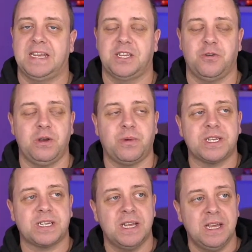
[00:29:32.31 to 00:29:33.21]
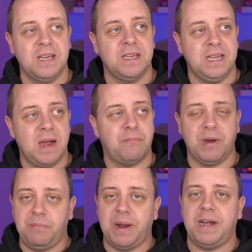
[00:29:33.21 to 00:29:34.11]
So it was, yeah,
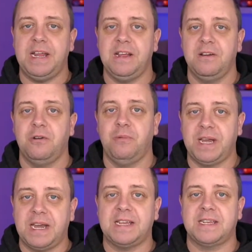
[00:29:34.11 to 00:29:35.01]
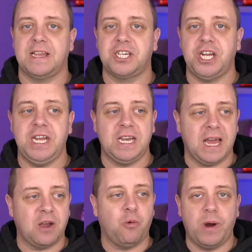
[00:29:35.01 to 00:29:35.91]
preparing with an Excel sheet,
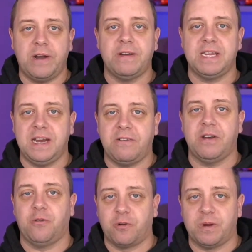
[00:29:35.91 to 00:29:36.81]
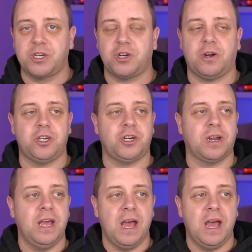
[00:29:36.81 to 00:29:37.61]
like where is there a normal charger,